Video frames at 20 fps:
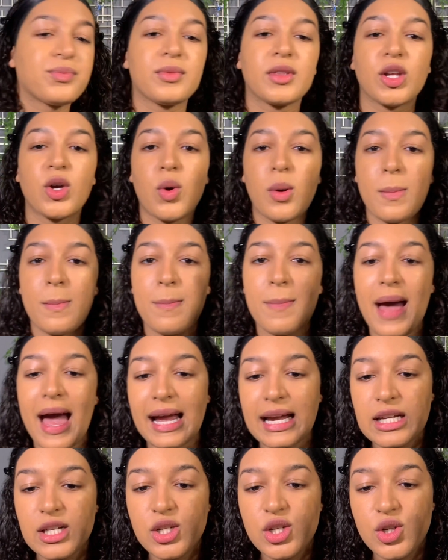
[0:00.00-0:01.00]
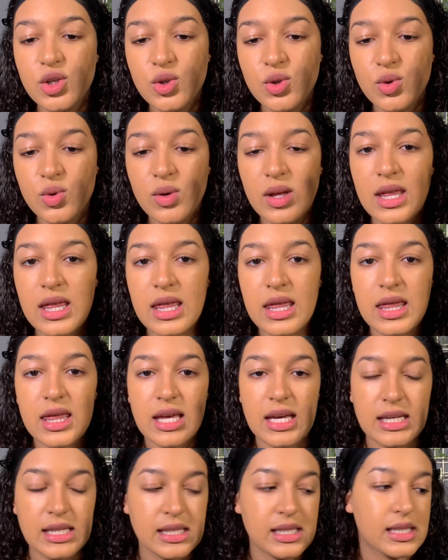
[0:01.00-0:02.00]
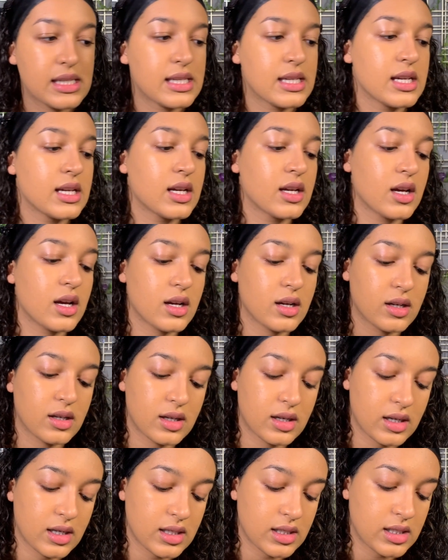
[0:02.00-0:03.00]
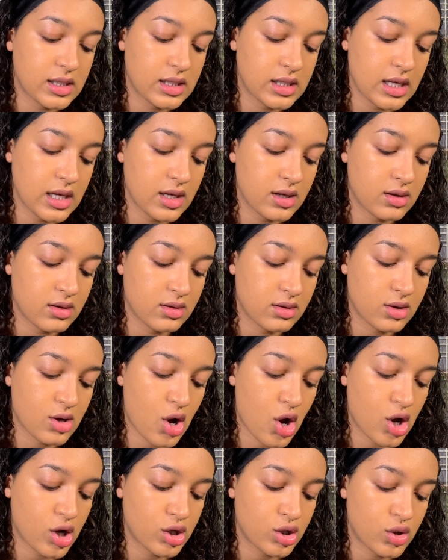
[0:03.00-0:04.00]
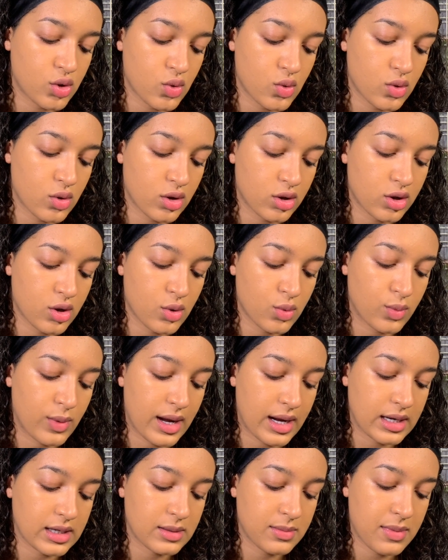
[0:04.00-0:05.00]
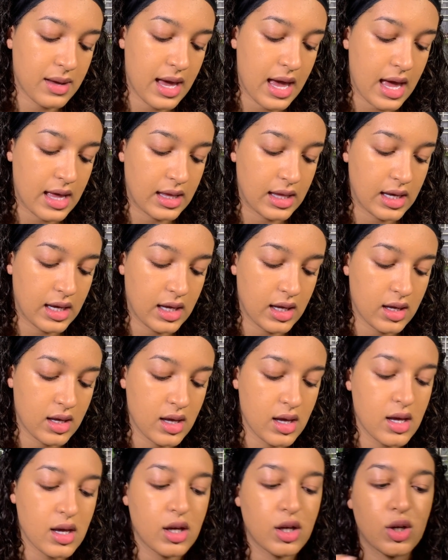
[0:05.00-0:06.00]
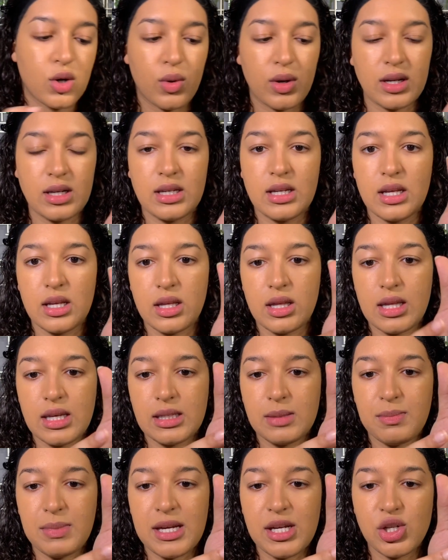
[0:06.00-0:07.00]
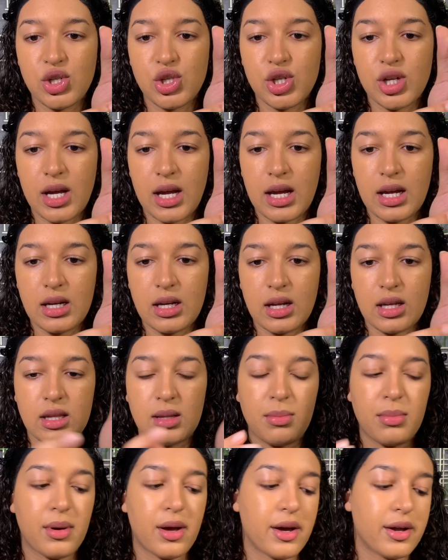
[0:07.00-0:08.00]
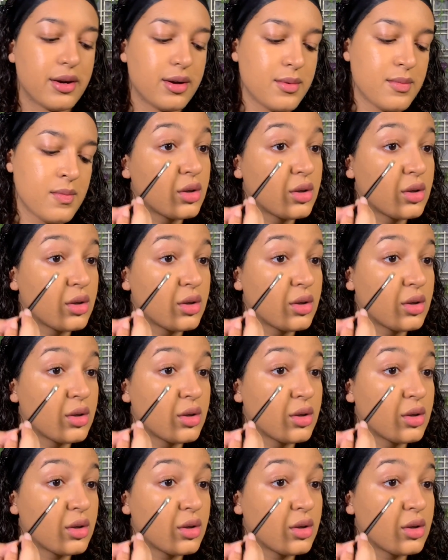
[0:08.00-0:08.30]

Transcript: going back into this conceal, contour, correct palette, going into this peach shade at the bottom,